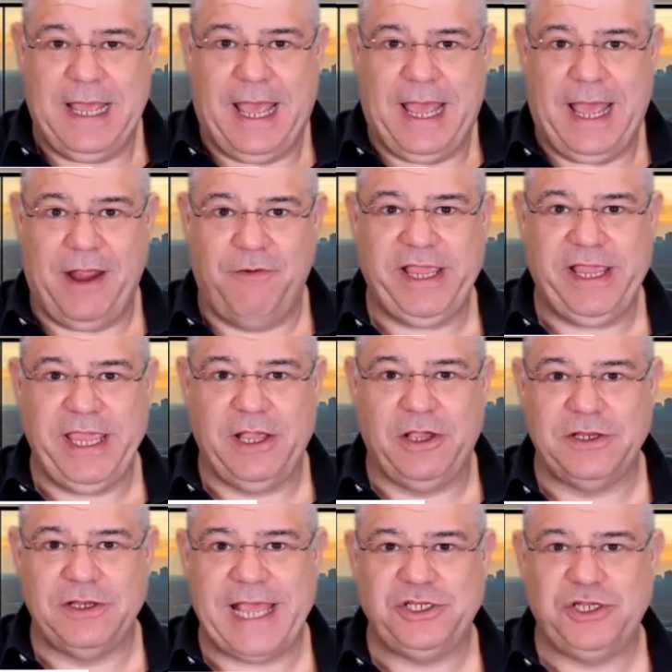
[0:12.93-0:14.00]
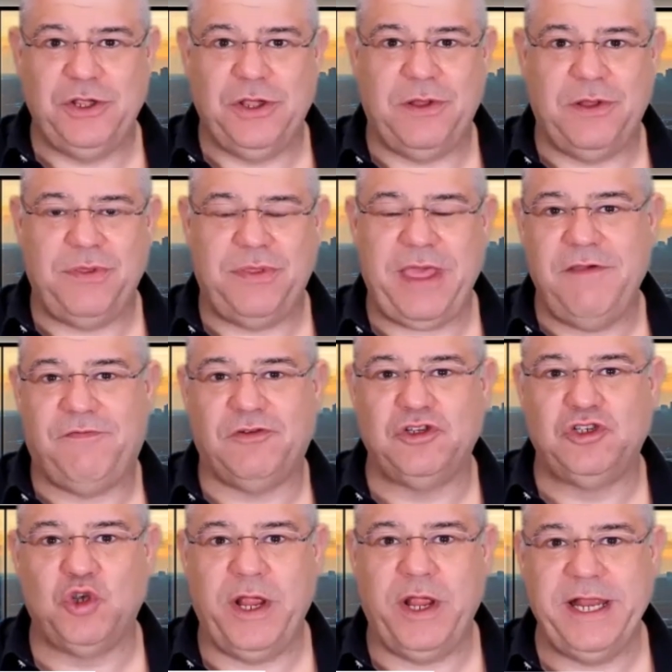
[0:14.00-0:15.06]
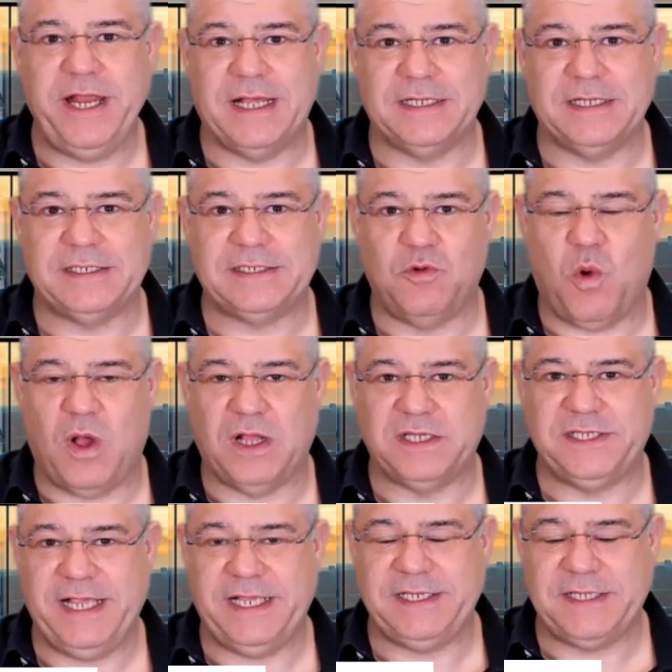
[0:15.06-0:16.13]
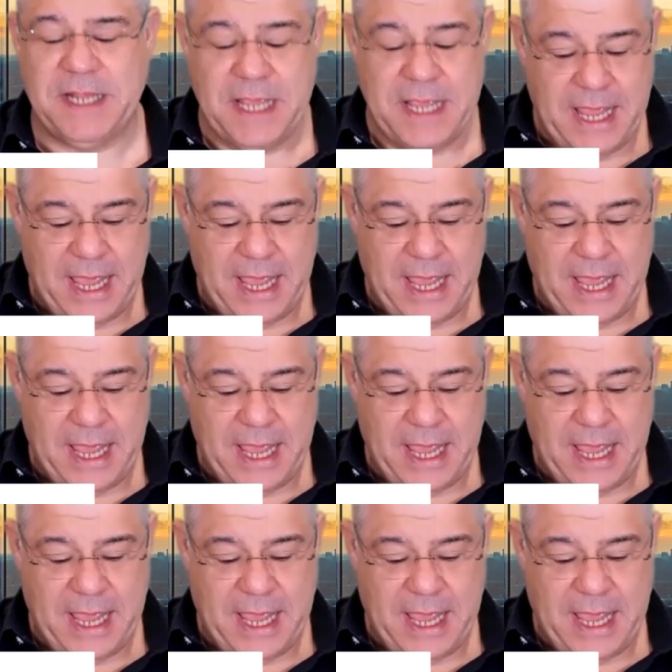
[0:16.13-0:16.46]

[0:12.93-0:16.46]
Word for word: Uh, Ricky, good day to you, and thank you for joining us on What's Next.